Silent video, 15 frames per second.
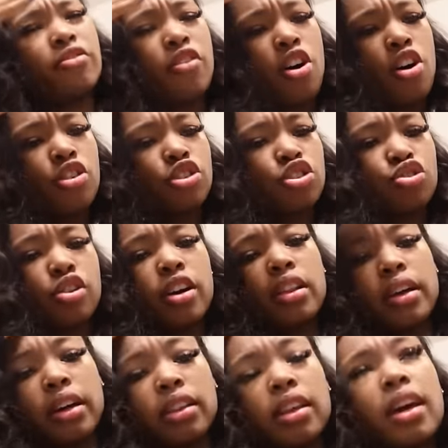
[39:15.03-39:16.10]
fall straight
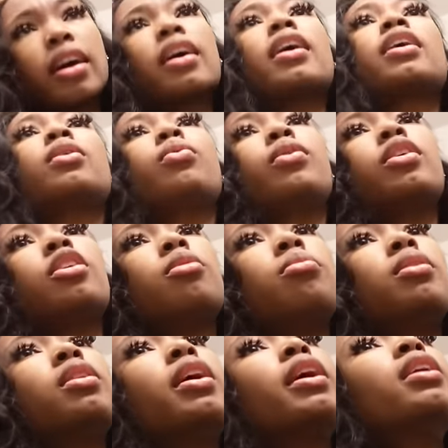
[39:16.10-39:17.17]
like that. Kind of want it to
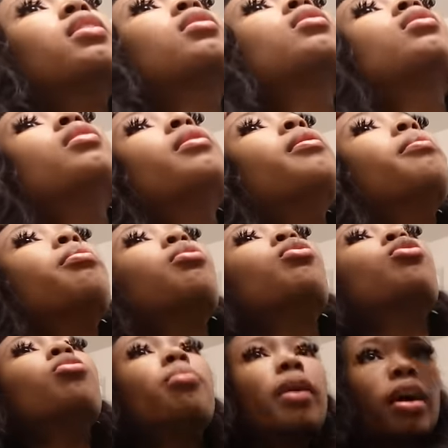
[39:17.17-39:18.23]
be like
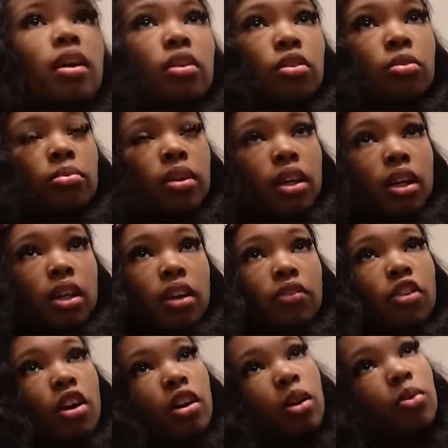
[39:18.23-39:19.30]
pull it back a little bit if
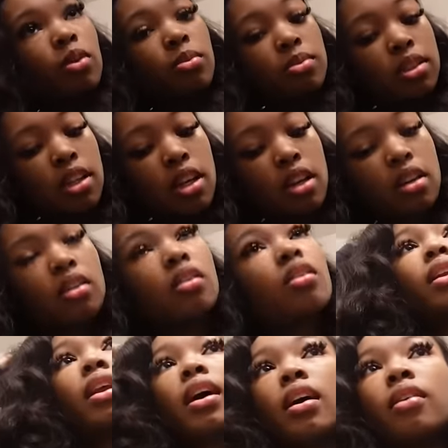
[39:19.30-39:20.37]
y'all do what I'm saying.
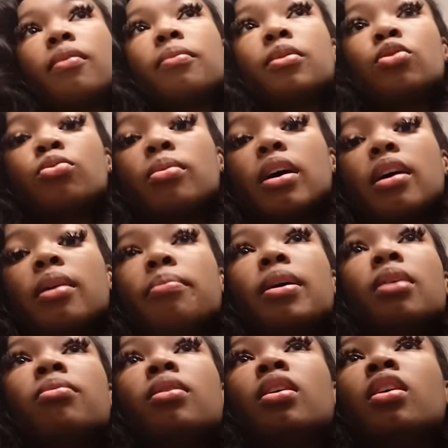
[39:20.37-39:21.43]
Now I'm gonna do my
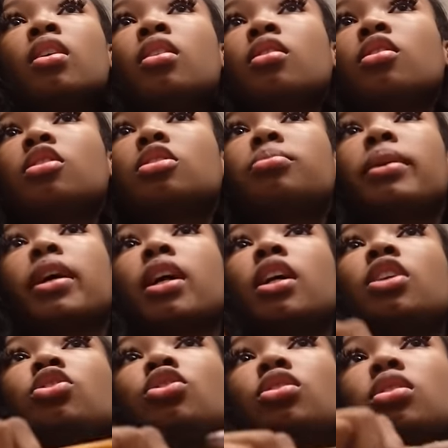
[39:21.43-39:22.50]
baby hairs, my
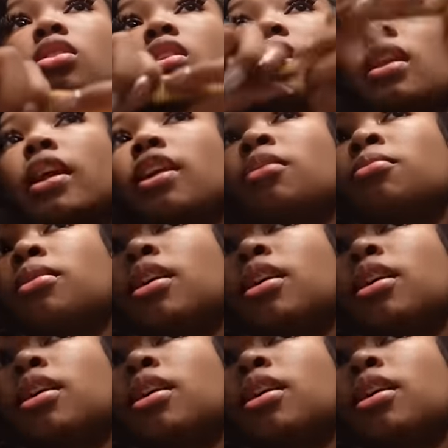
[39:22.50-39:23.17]
edges, lay them